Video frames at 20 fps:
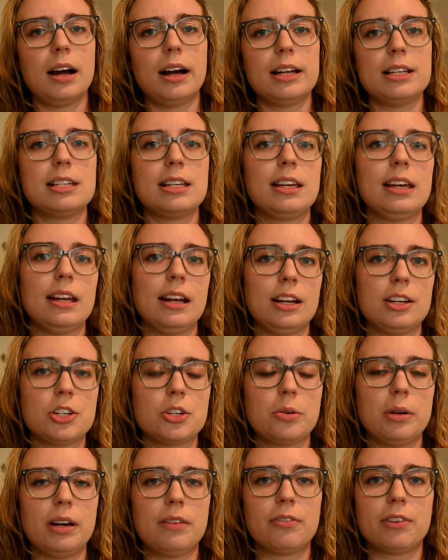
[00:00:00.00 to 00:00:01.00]
to get
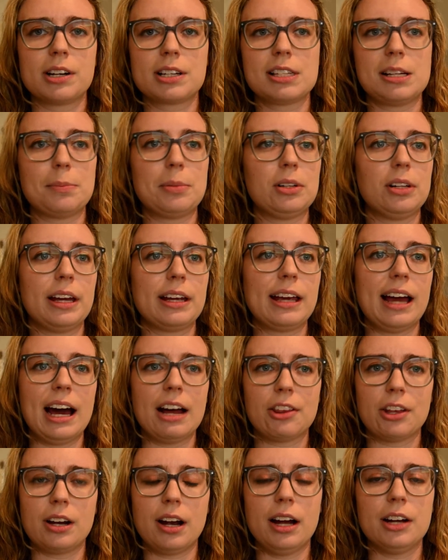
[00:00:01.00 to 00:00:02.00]
into it. For example, like
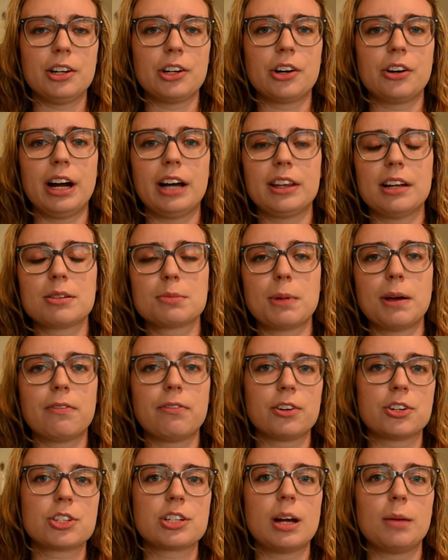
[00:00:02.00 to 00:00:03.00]
Catholic Underground, that was my
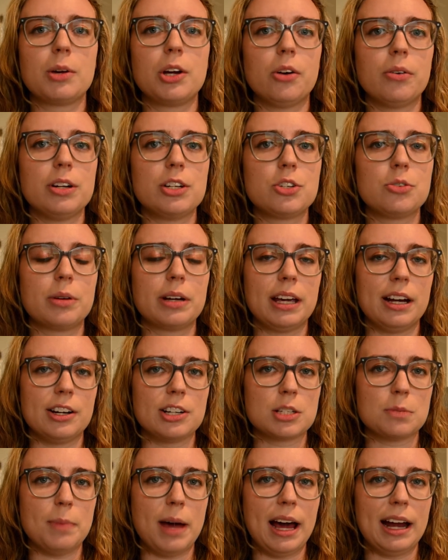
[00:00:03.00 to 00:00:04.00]
first time going to a
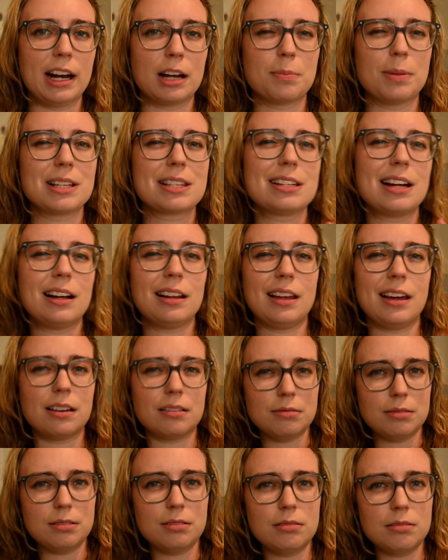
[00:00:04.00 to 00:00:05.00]
charismatic, but it's not like,
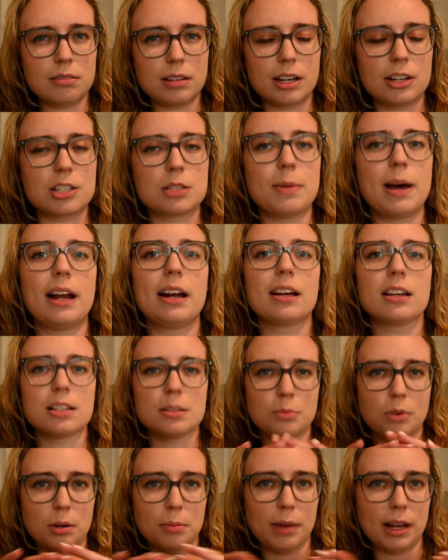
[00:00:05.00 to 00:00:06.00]
woo, charismatic, it's
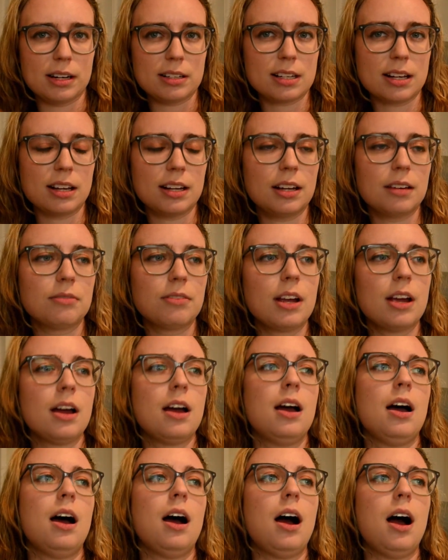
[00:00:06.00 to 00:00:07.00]
more meditative.
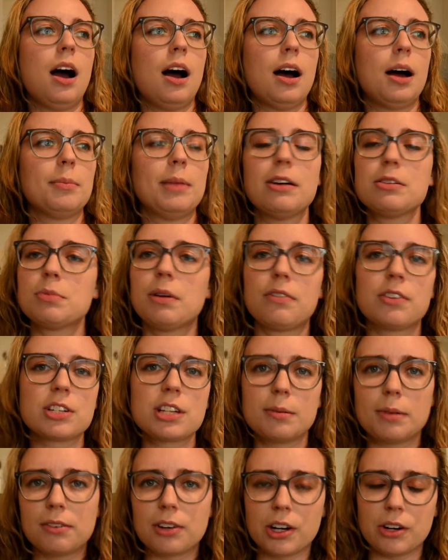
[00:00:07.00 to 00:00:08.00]
That was my first
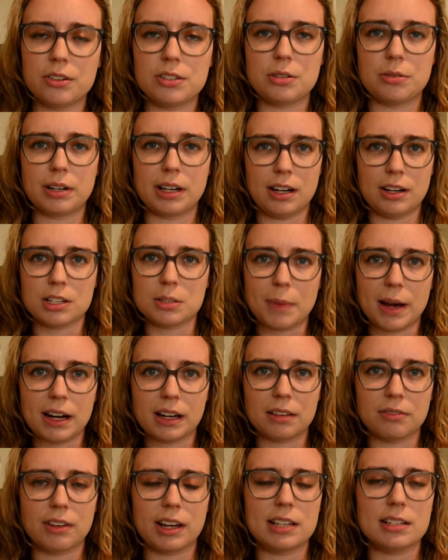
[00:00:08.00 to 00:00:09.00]
time ever going to a
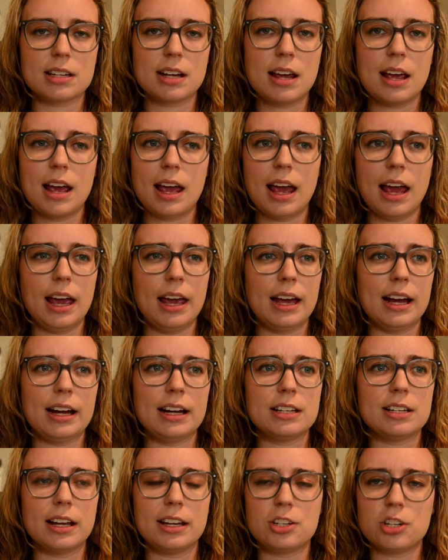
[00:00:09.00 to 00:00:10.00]
charismatic event,
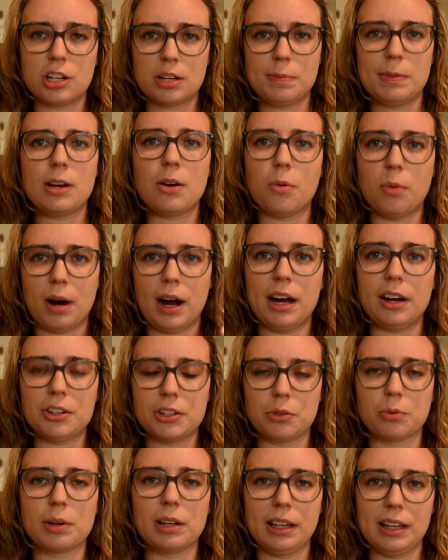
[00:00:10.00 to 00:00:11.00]
and it took me a while
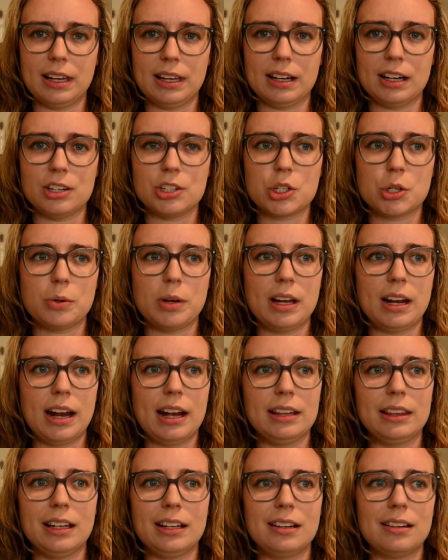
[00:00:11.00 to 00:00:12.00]
to really get into it,
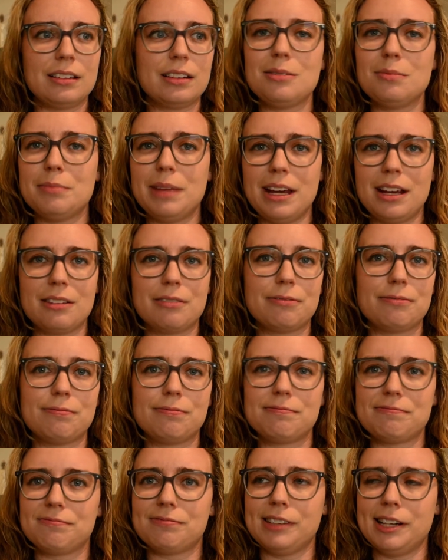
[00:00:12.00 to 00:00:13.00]
and then you make
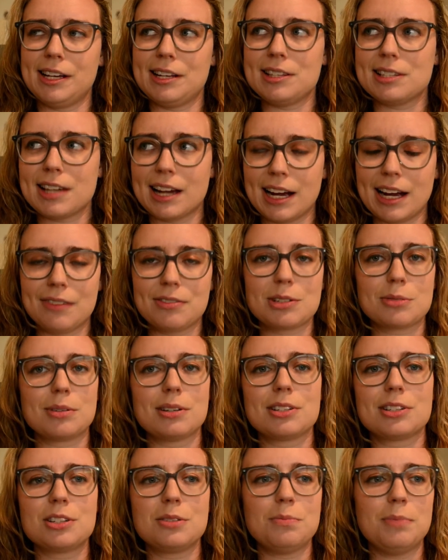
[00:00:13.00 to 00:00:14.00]
friends
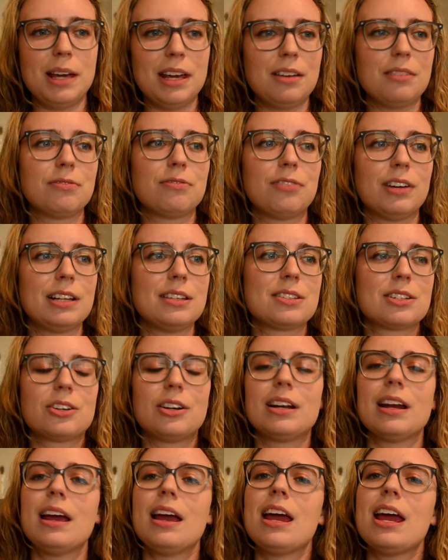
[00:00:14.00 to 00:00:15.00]
afterwards, you make friends
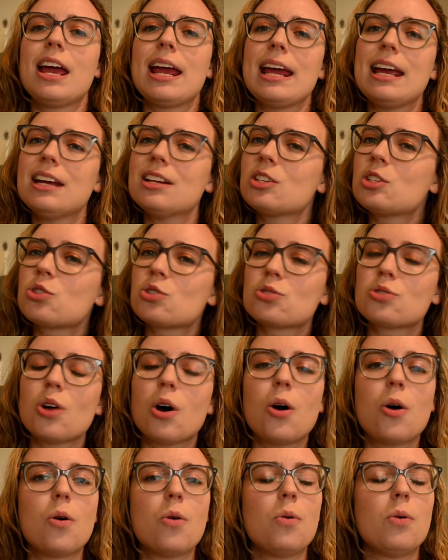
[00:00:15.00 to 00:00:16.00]
during. It's
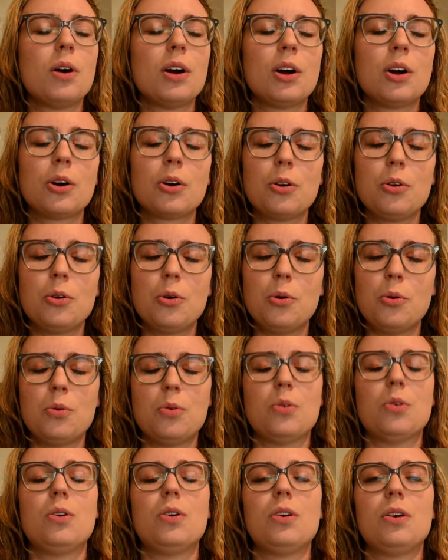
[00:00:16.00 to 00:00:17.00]
so
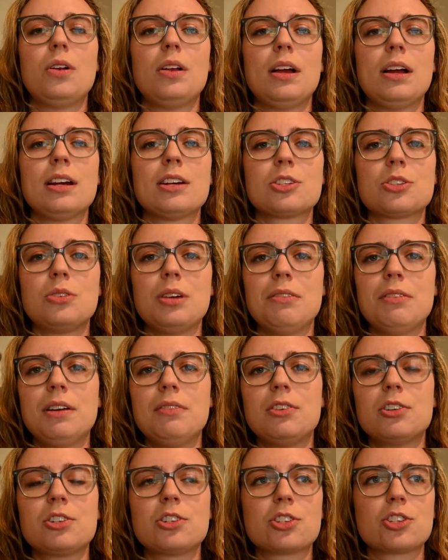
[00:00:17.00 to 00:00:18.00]
cool. So even
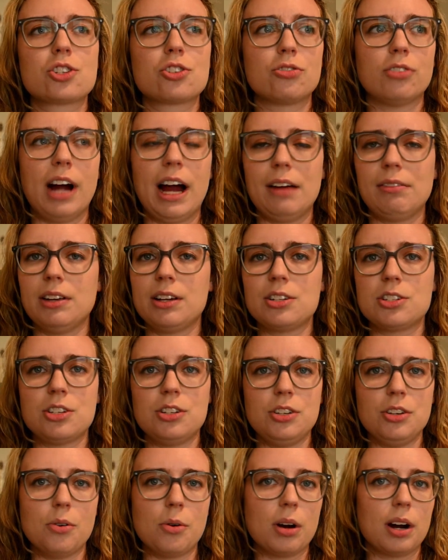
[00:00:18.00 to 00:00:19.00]
if you're just traveling to
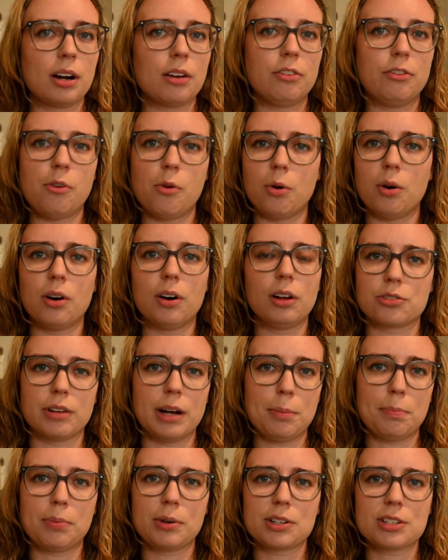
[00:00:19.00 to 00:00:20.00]
New York for a
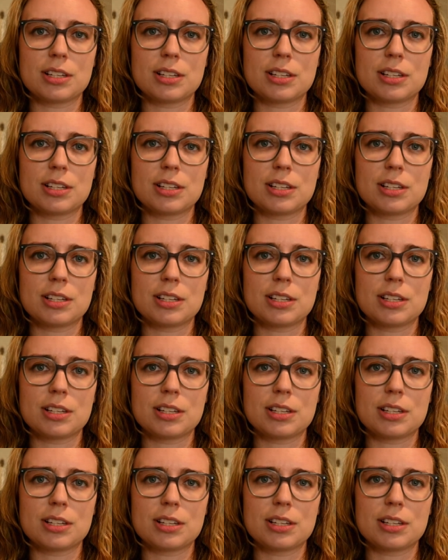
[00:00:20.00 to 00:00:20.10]
trip or